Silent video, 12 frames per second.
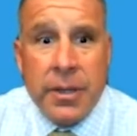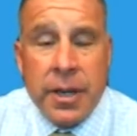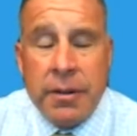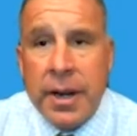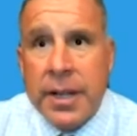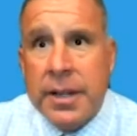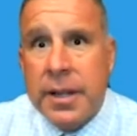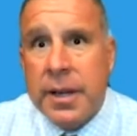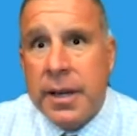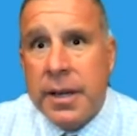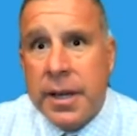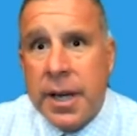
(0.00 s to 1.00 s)
direct
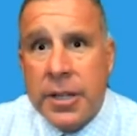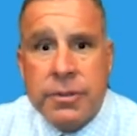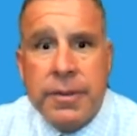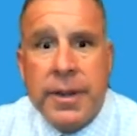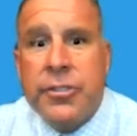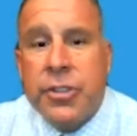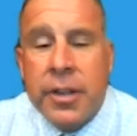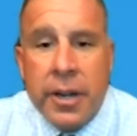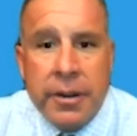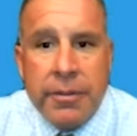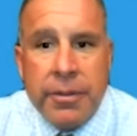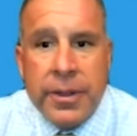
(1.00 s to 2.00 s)
contravention
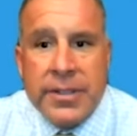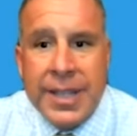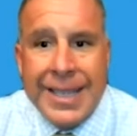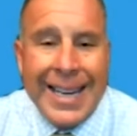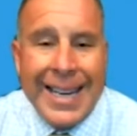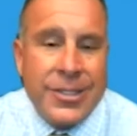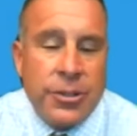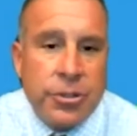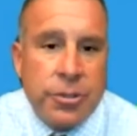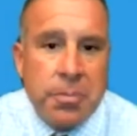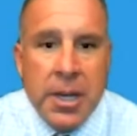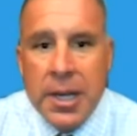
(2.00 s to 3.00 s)
of the state
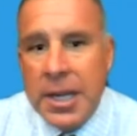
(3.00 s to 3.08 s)
constitution?